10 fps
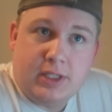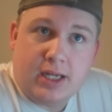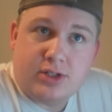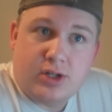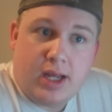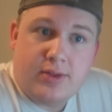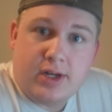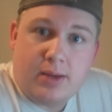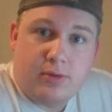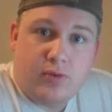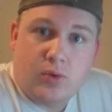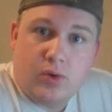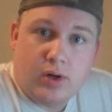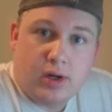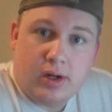Yesterday and the day
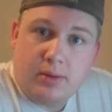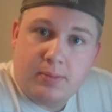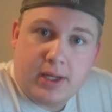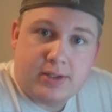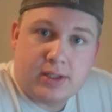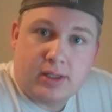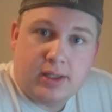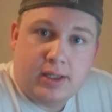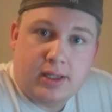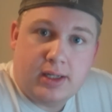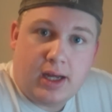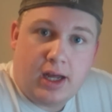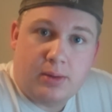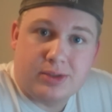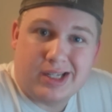before, basically,
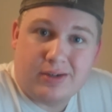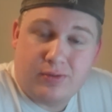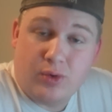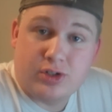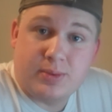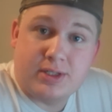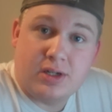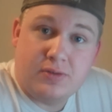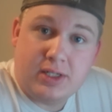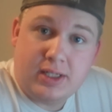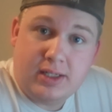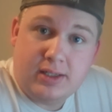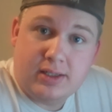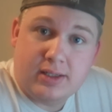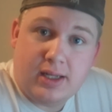I almost had to force myself to
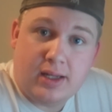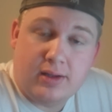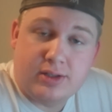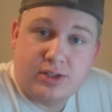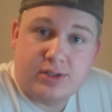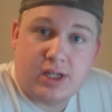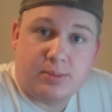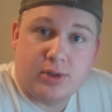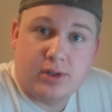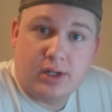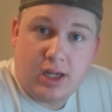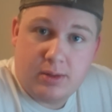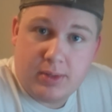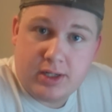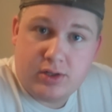eat at lunch and supper
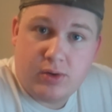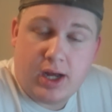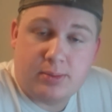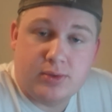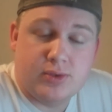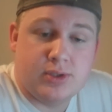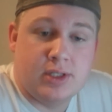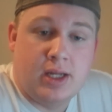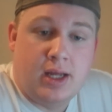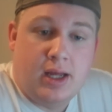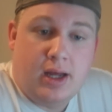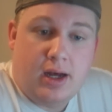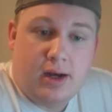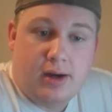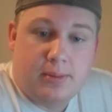and my 2 apples.
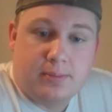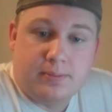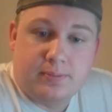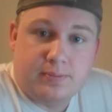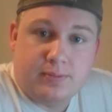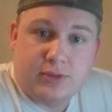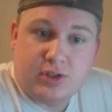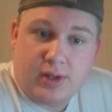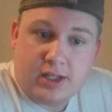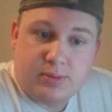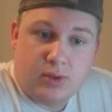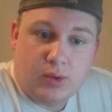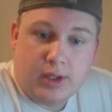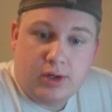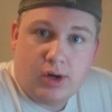So that's been
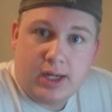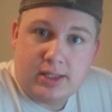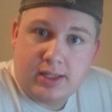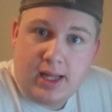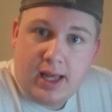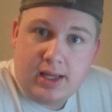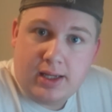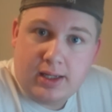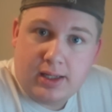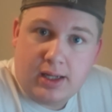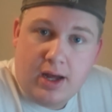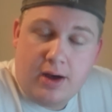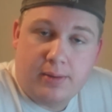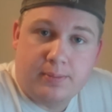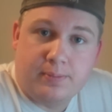really great today.
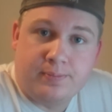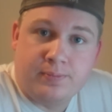I